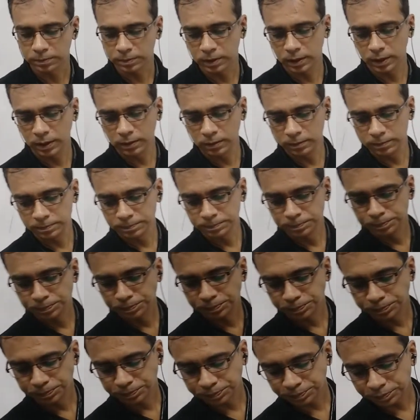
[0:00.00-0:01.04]
then,
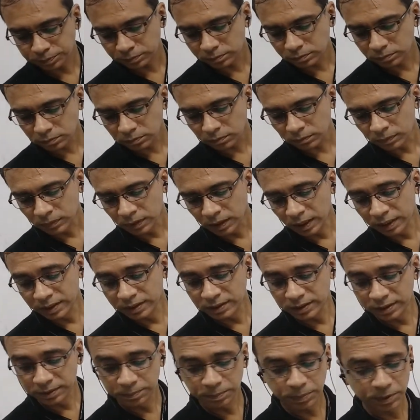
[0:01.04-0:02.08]
and
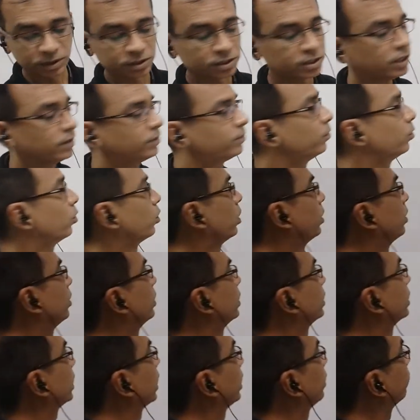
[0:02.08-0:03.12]
temperature
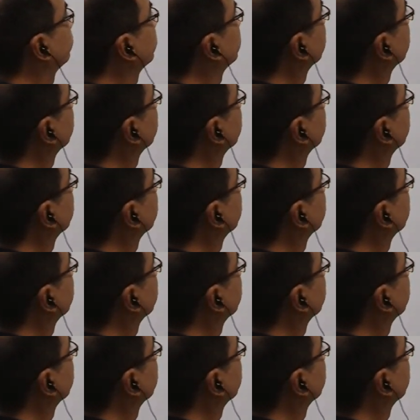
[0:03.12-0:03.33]
400 Kelvin.